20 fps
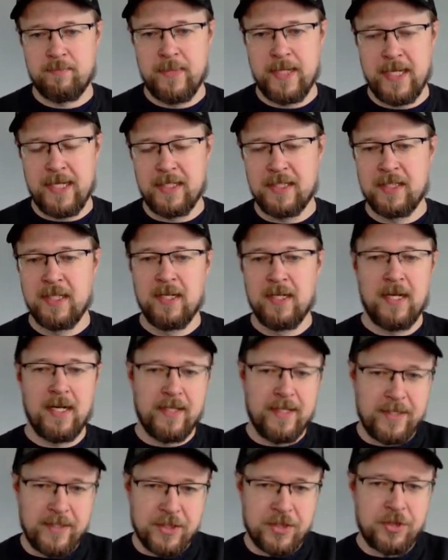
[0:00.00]
made
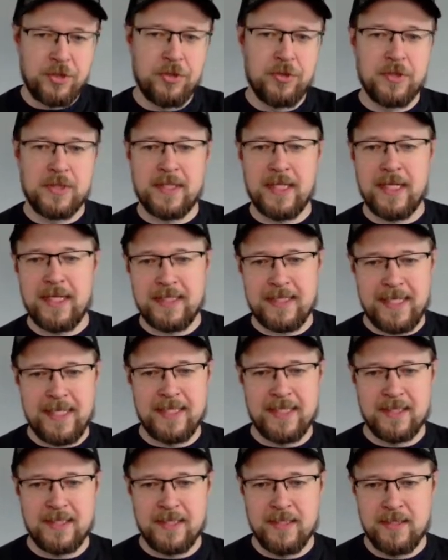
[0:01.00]
and then just use that
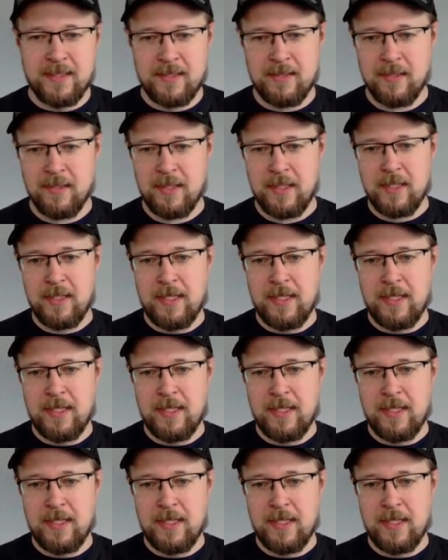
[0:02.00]
as is.